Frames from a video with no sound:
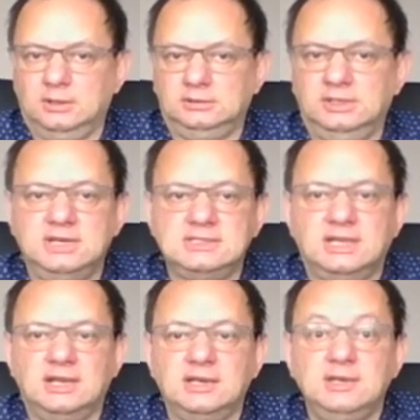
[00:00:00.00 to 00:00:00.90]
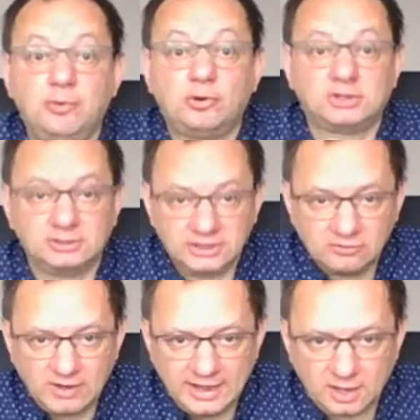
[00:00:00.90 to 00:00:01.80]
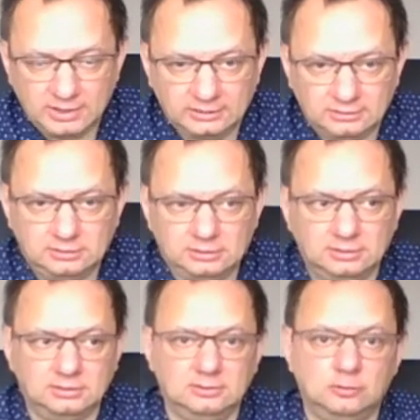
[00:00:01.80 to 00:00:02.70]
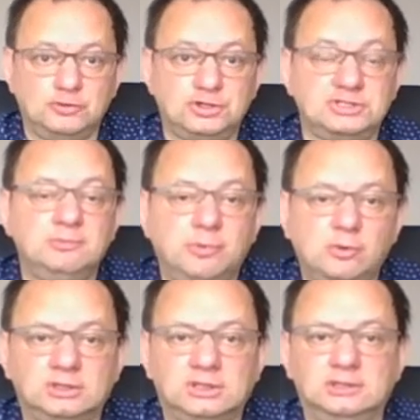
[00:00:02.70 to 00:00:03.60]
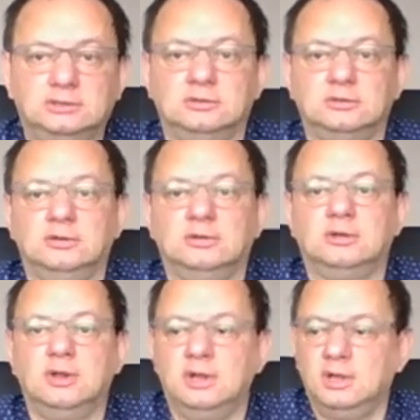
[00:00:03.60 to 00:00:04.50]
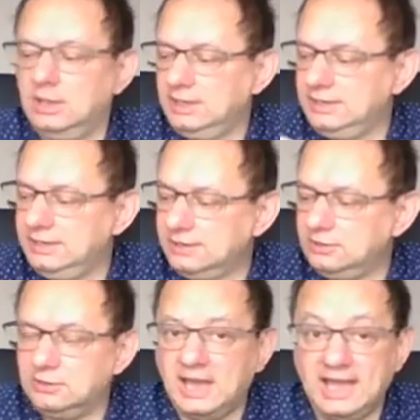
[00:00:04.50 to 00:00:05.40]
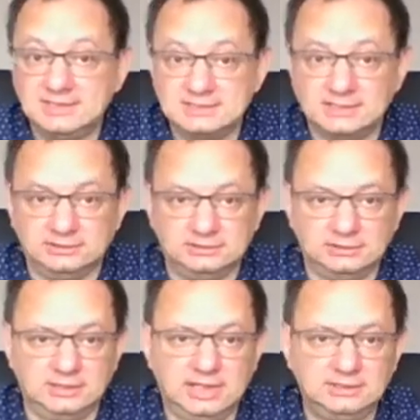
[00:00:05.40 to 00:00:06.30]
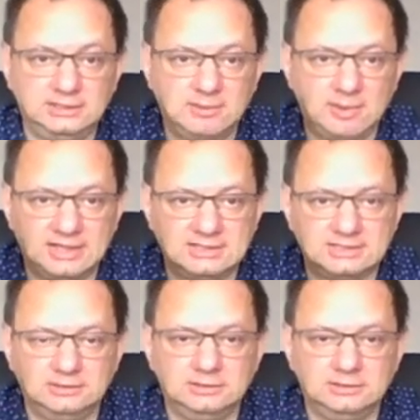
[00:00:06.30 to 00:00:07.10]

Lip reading: There is an important requirement, which is important. In headset, in LdreamM headset,